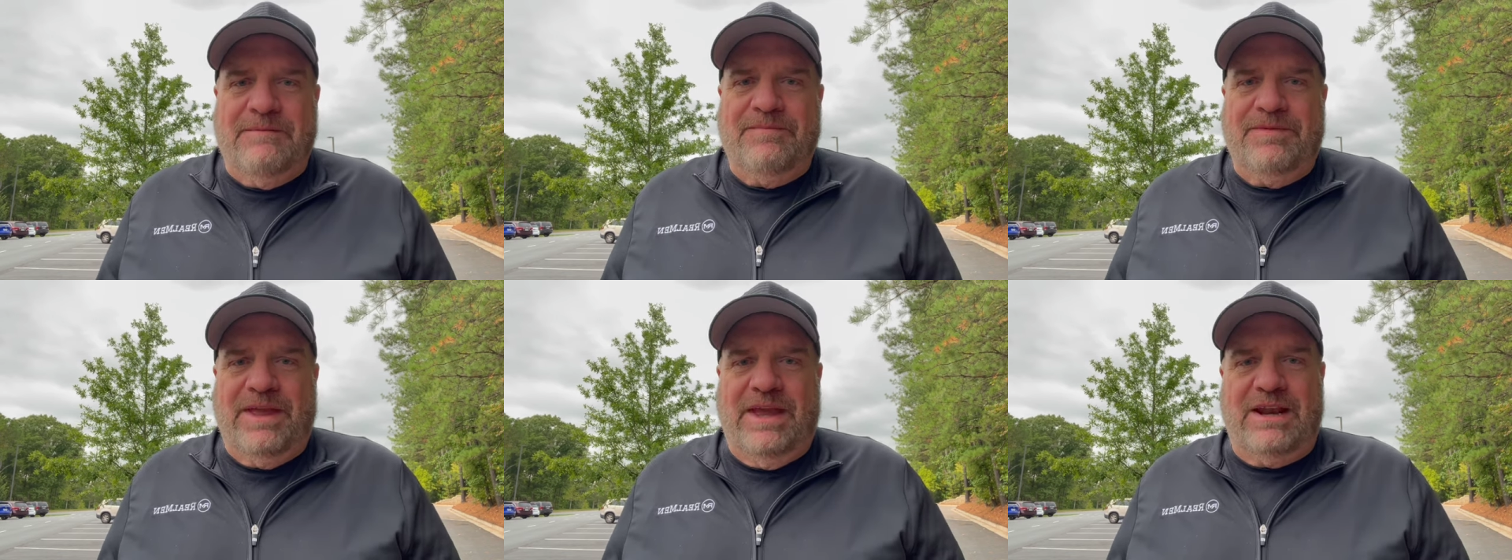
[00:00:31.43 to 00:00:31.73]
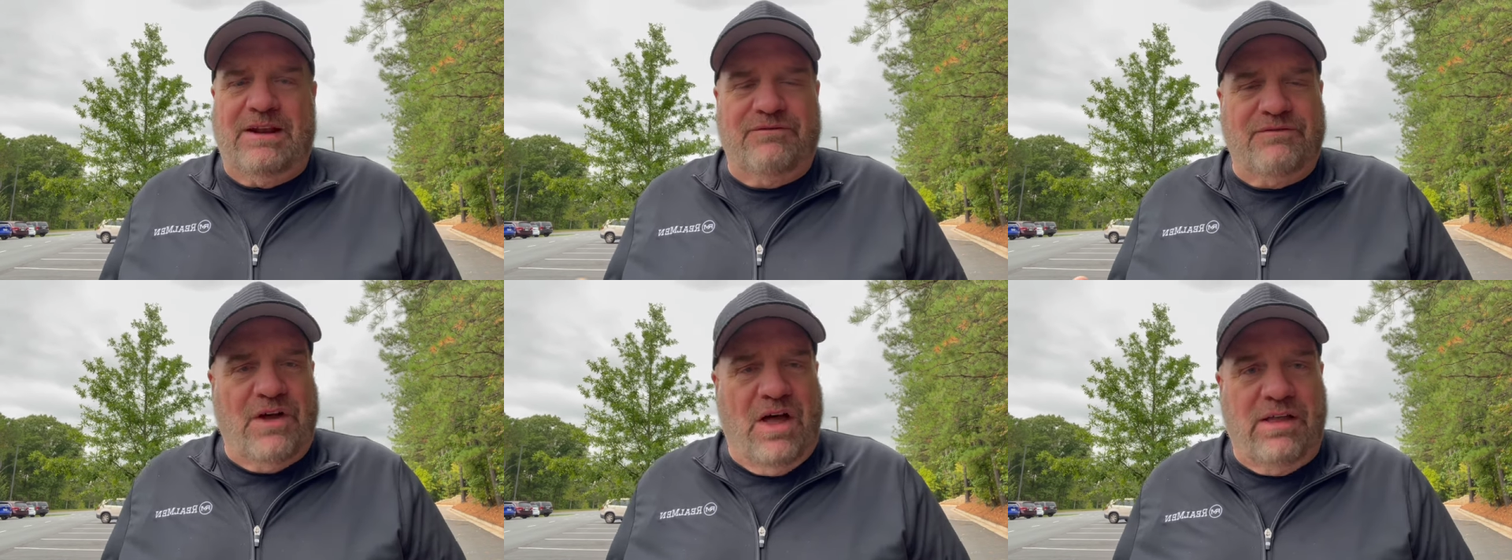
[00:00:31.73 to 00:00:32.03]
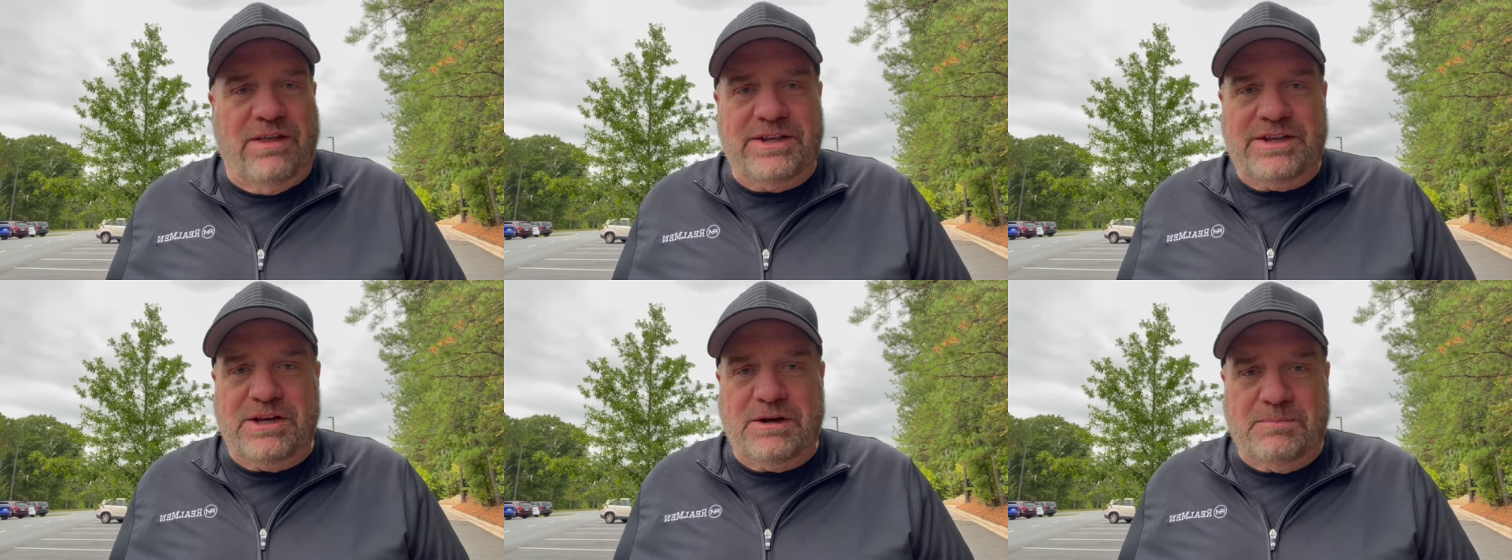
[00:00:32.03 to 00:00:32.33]
in a
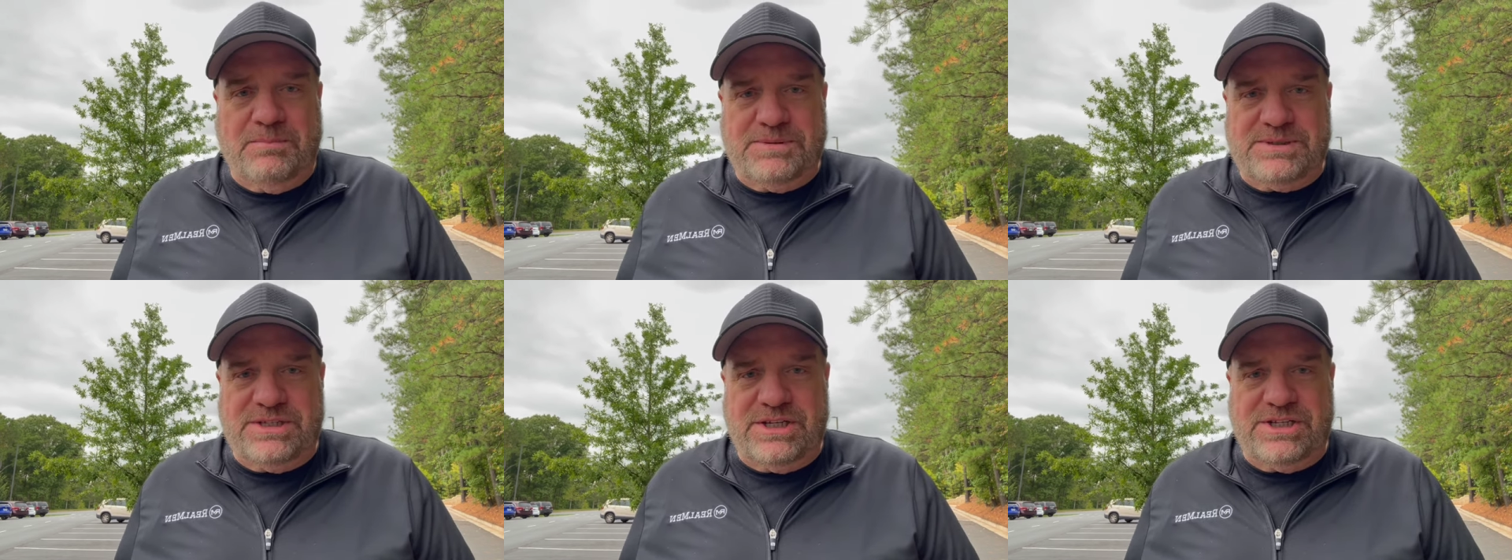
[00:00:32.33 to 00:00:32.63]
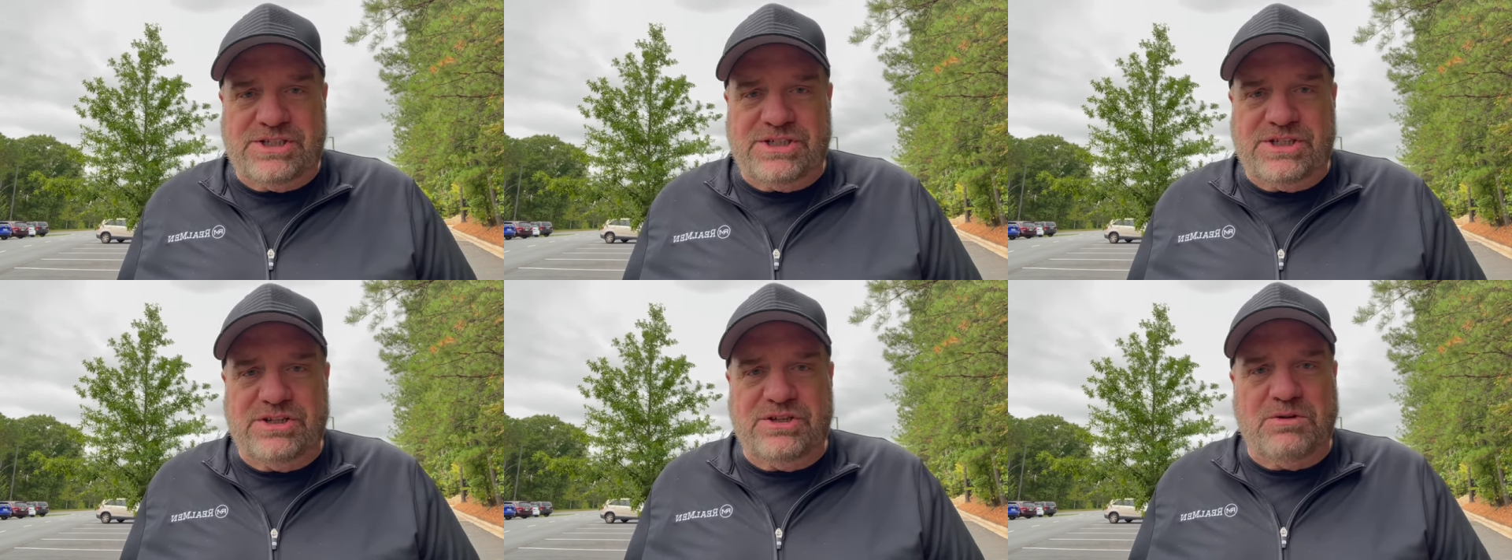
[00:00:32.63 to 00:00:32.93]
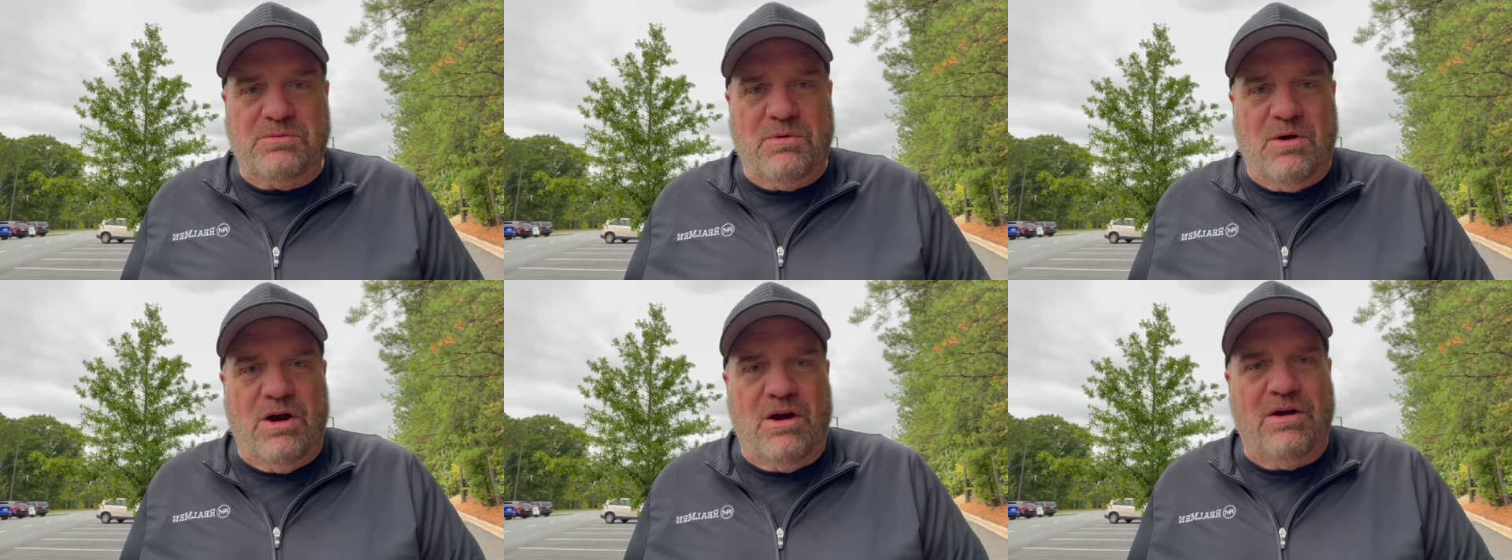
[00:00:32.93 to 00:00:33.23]
volunteer position
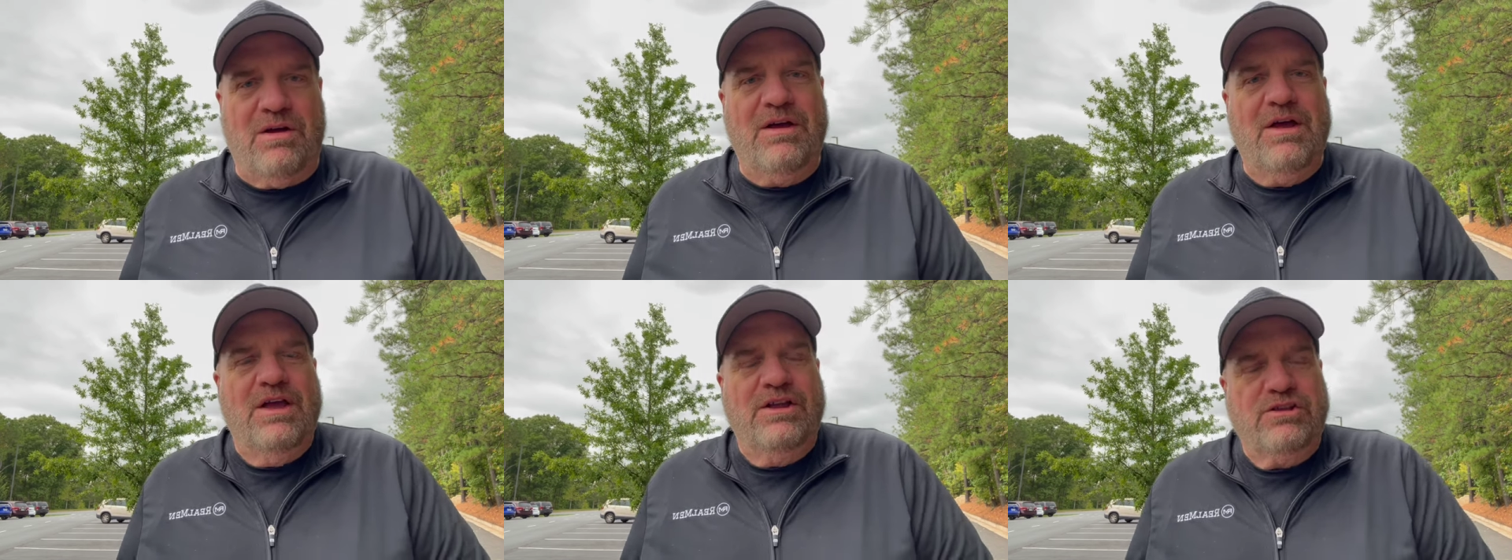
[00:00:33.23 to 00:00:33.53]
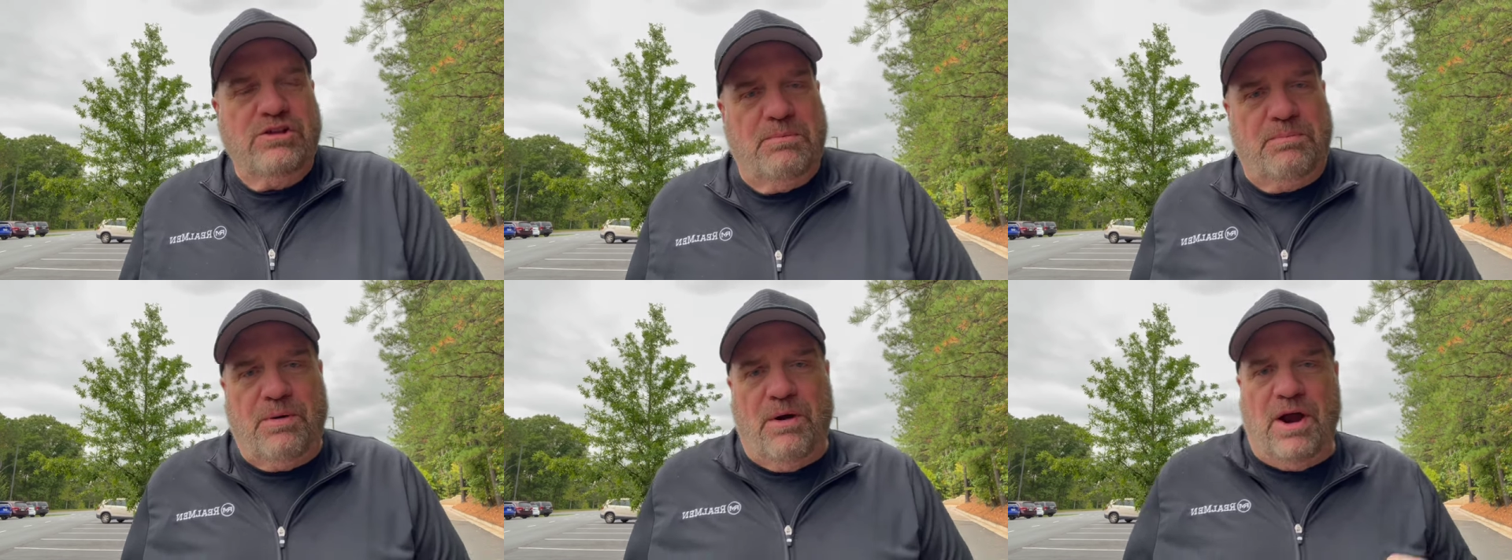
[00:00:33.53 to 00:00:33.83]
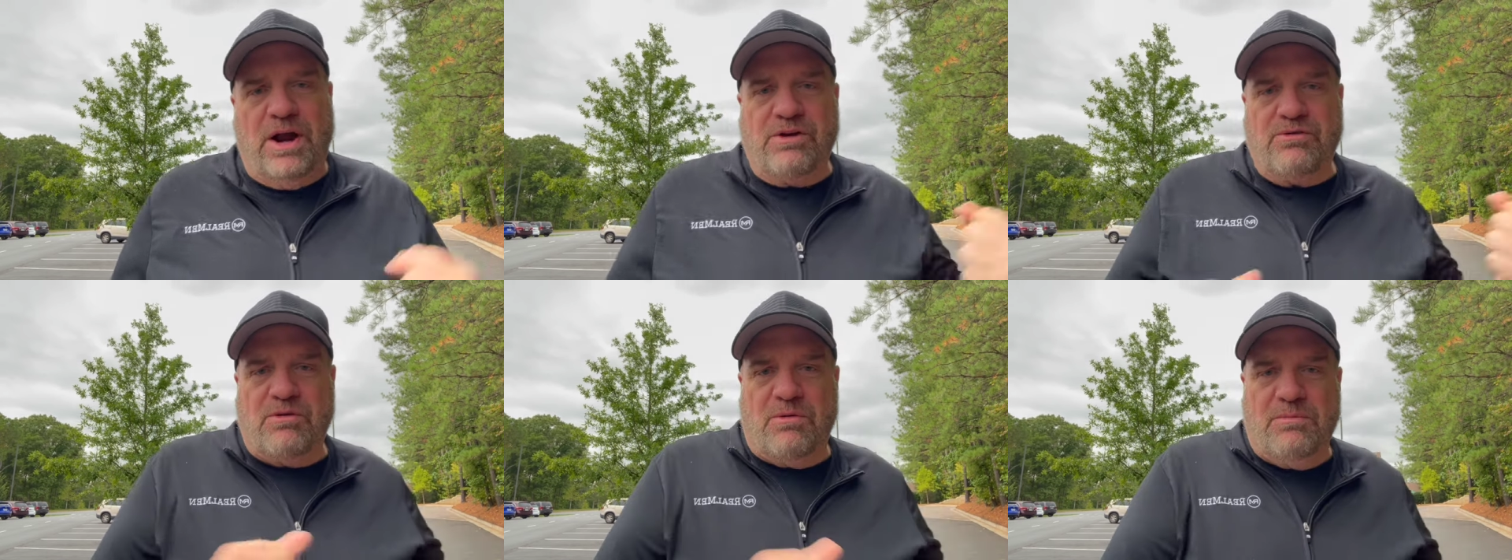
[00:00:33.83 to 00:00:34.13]
tomorrow to
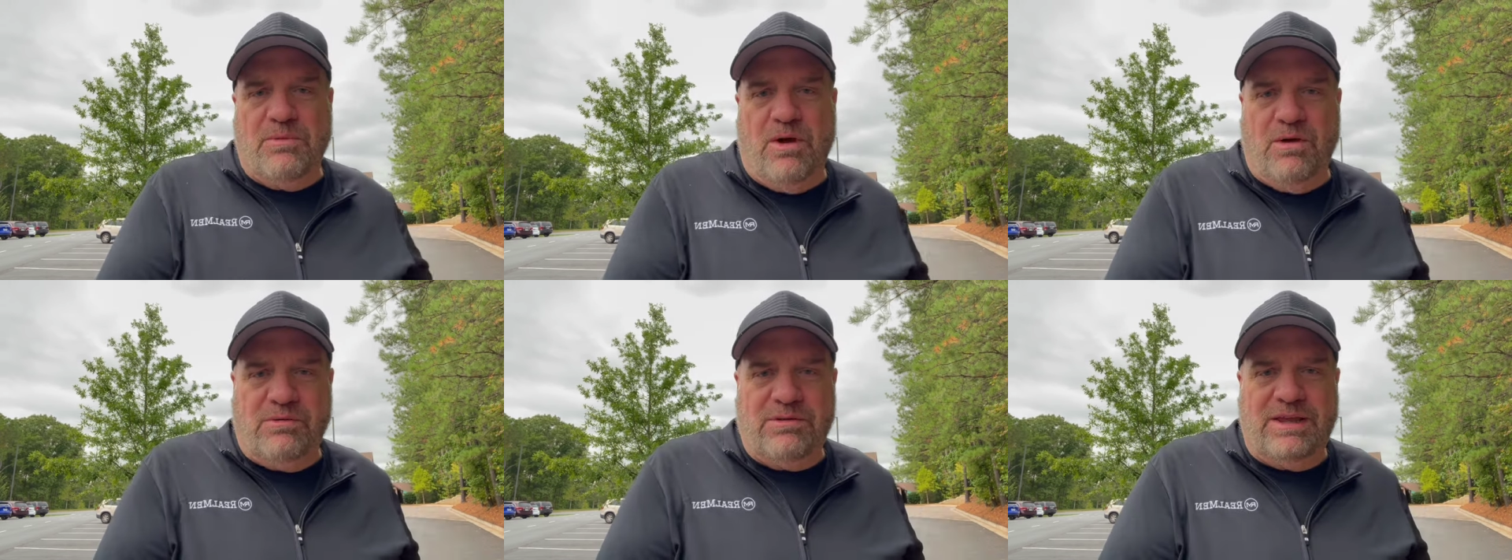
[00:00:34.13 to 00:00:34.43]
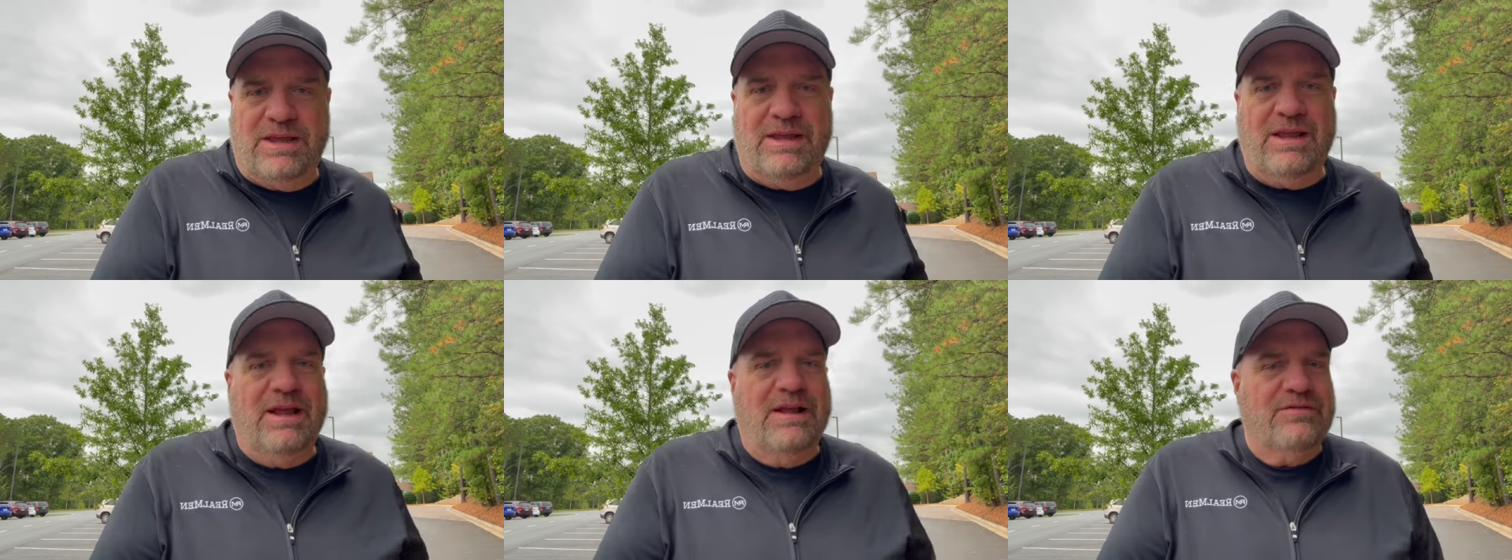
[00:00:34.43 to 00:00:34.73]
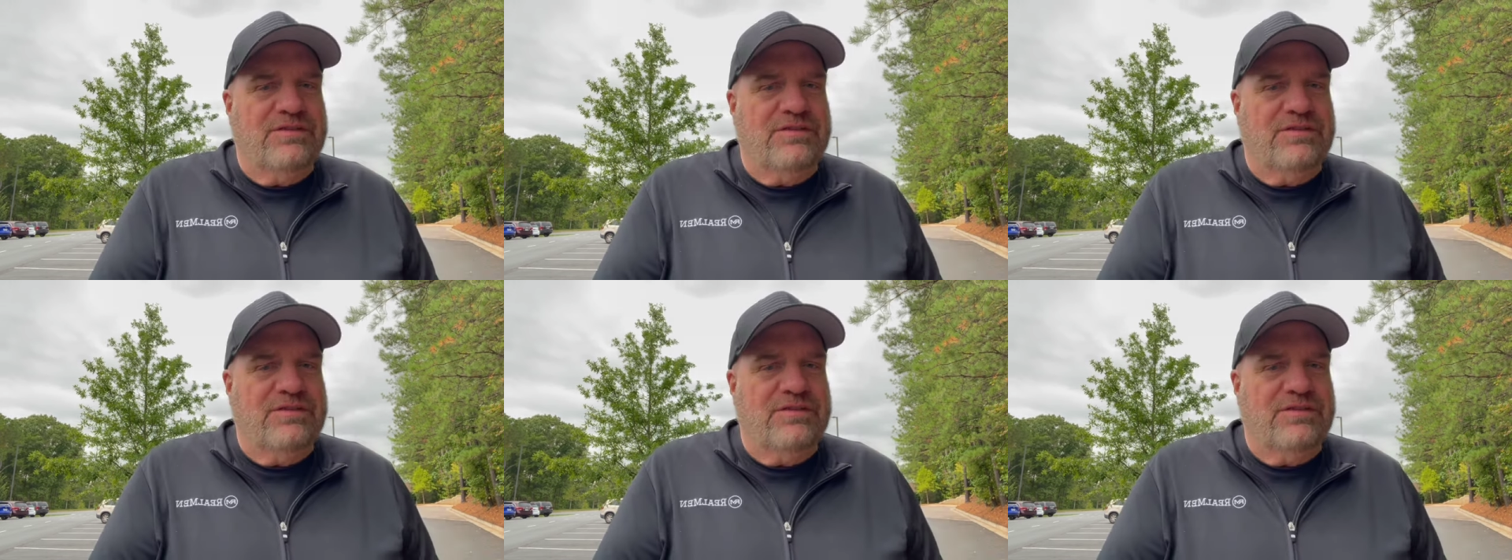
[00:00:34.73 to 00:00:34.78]
park remotely.